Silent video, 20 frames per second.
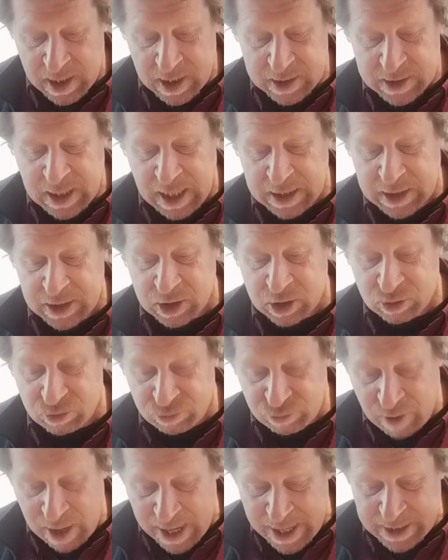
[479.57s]
such as
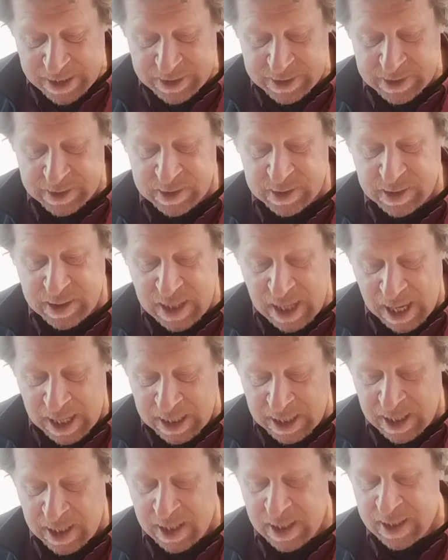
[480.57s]
race,
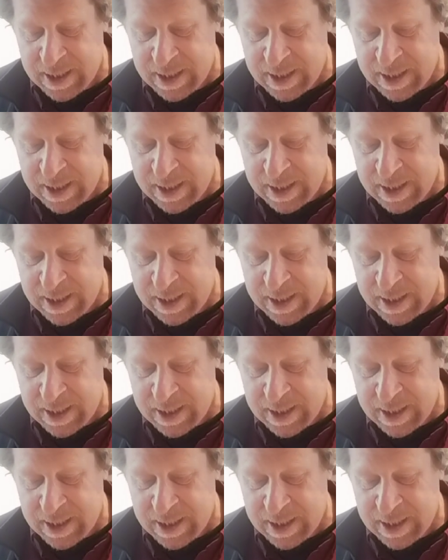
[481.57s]
colour,